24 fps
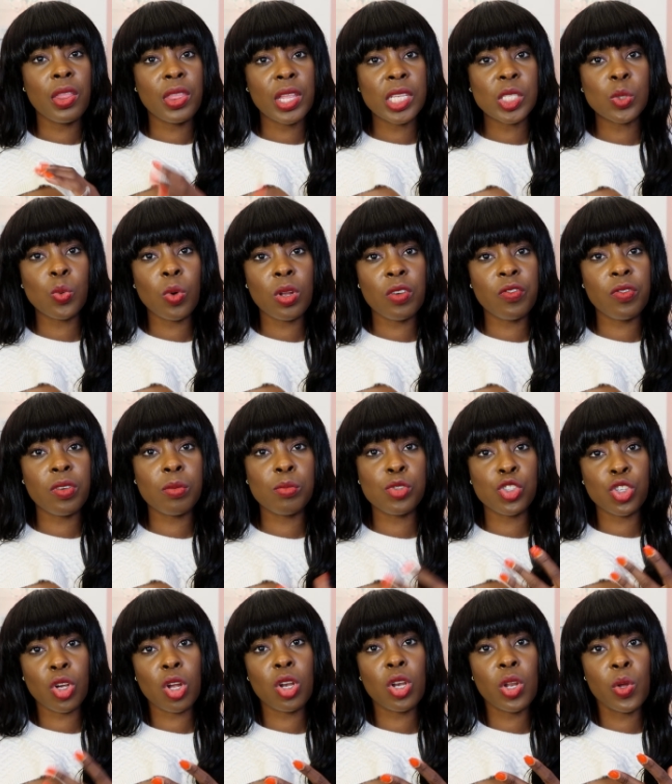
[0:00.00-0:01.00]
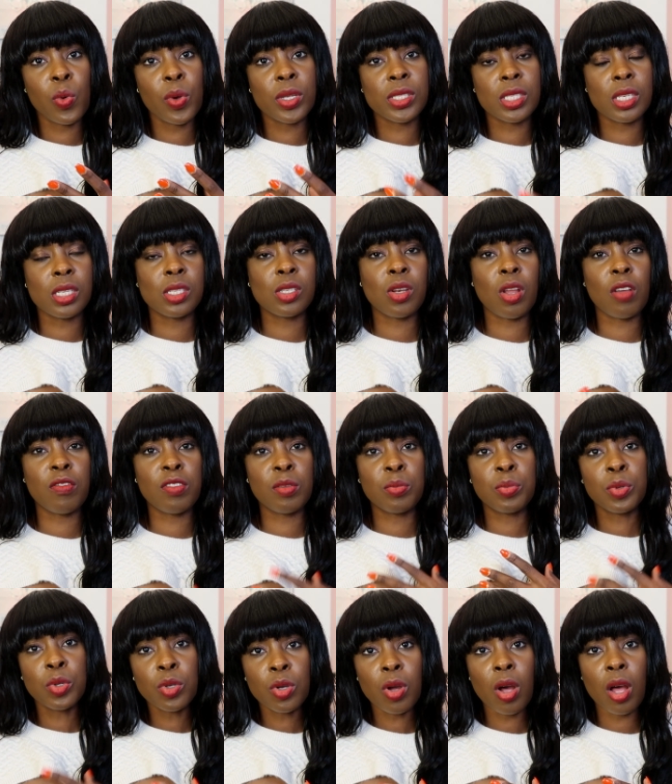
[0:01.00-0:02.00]
This one from John Lewis in his lovely
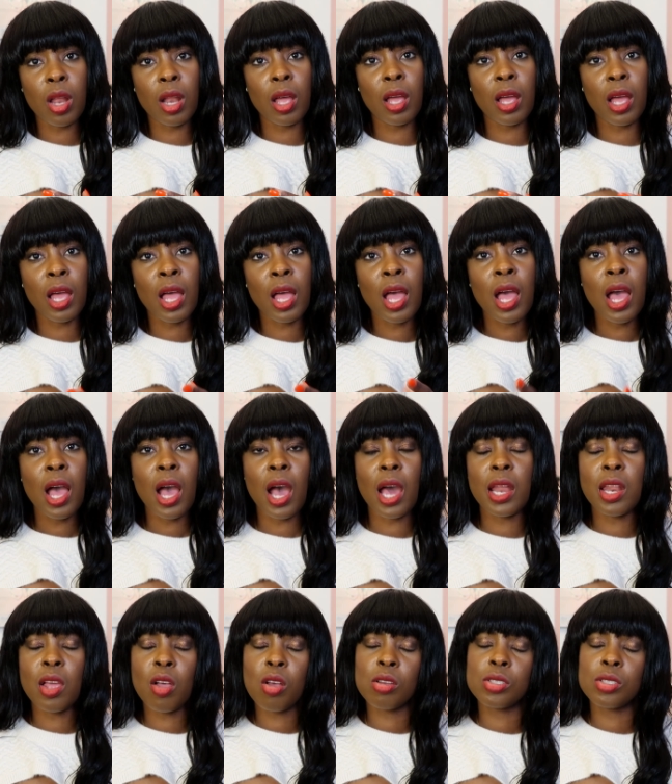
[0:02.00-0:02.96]
blue color and it